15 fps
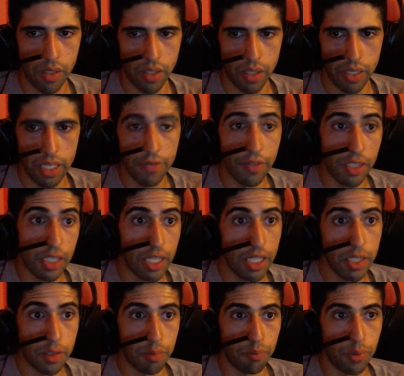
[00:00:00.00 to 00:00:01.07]
even
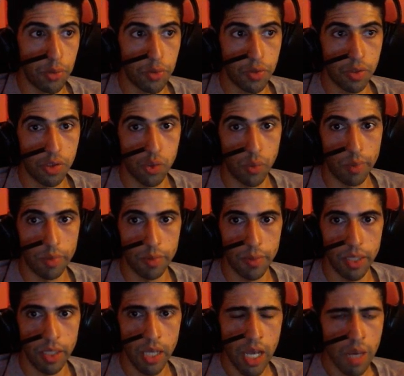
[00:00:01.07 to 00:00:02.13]
Diddy's boost swim
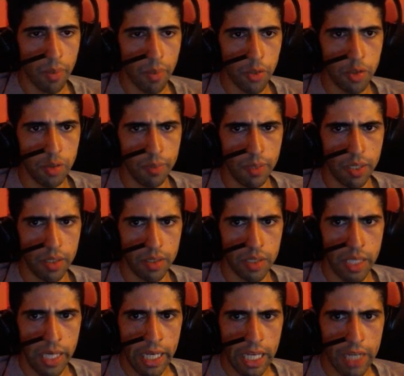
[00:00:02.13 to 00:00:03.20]
speed. Mostly because
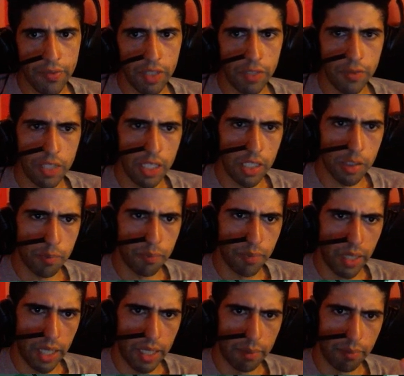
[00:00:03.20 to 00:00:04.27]
even if Diddy's
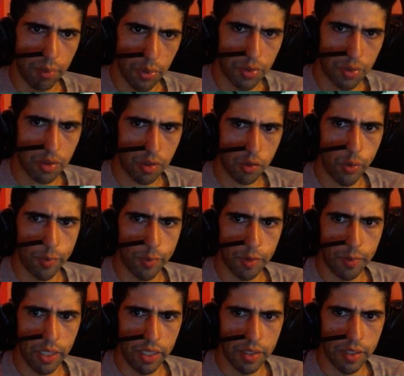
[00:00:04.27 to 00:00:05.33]
boost swim
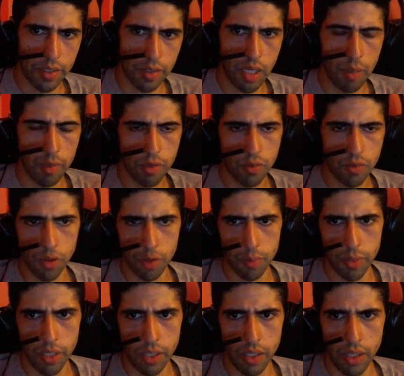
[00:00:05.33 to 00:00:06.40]
speed is the same as roll
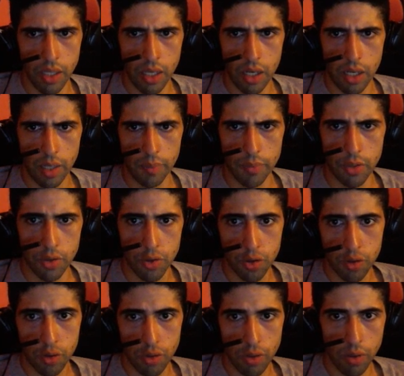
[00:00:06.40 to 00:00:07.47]
speed,
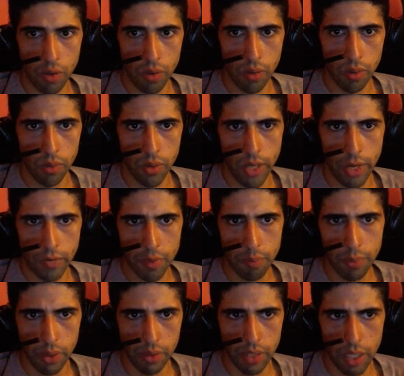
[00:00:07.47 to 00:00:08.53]
you have to
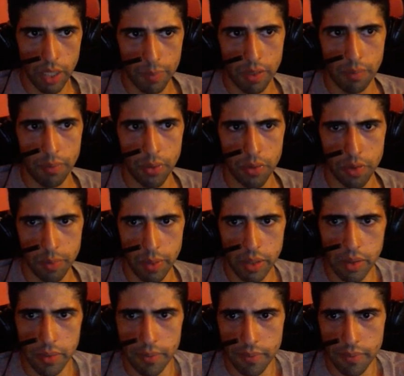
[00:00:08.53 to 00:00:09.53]
build up to boost speed.